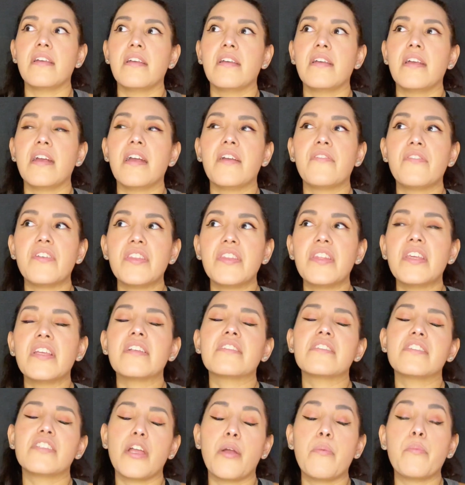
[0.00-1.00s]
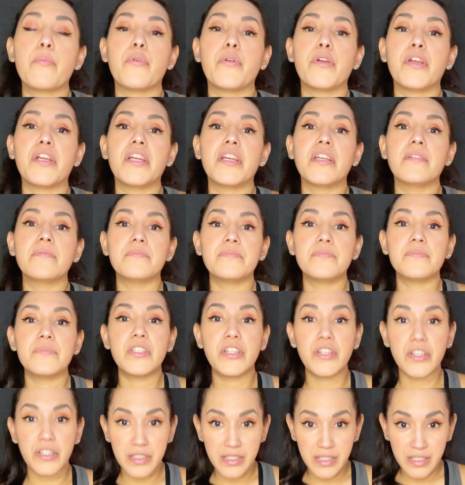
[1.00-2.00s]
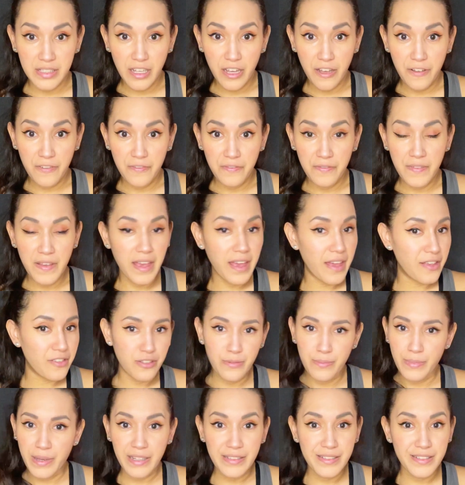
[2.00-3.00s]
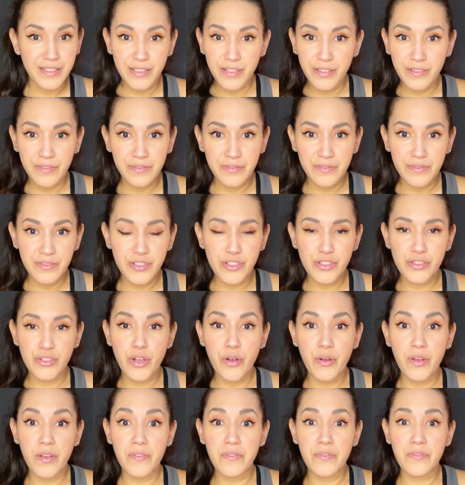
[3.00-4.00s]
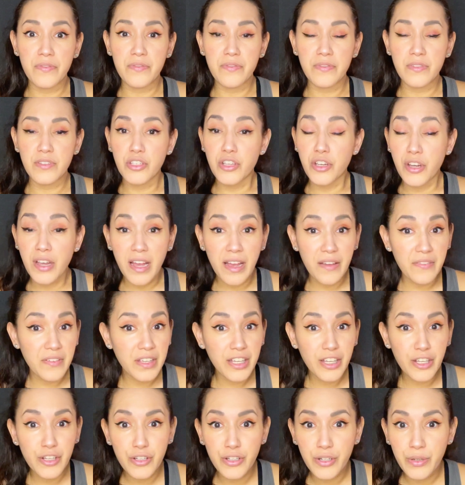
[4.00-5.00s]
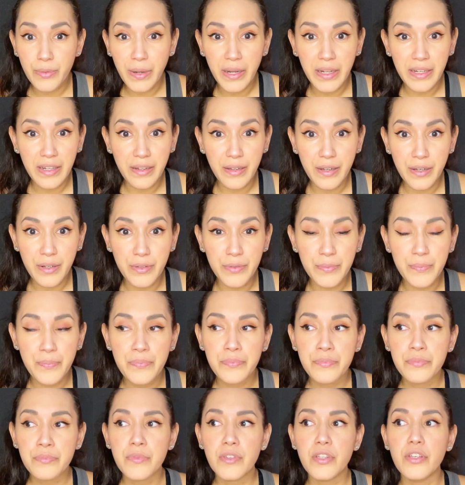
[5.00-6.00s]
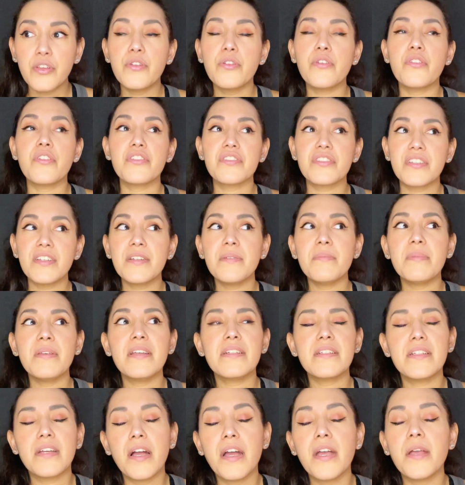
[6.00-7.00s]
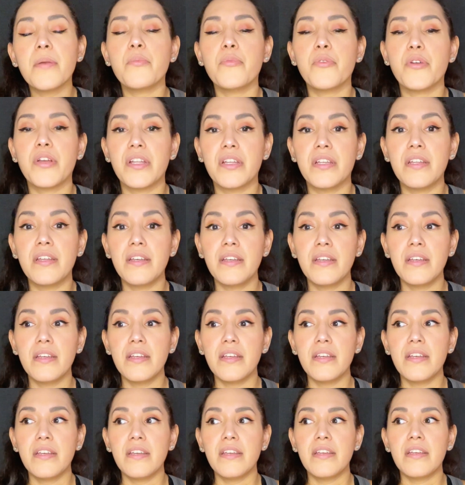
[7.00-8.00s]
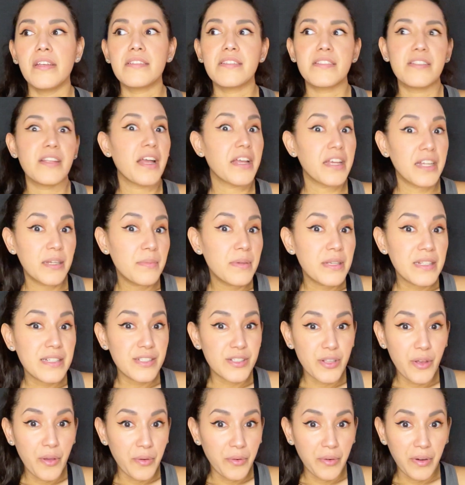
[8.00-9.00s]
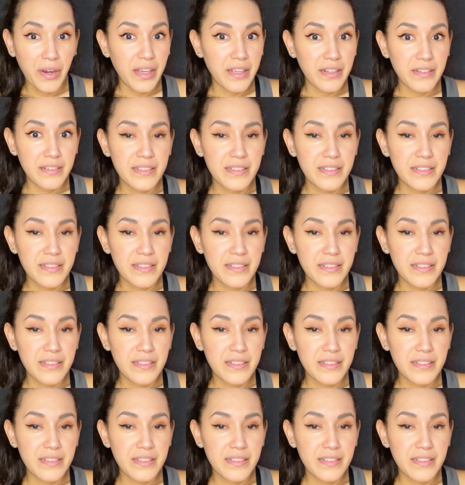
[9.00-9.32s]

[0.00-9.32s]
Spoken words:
everything is temporary, the good stuff and the bad stuff. So if you're having it good right now, you know, there's going to be a time when it's not going to be so great.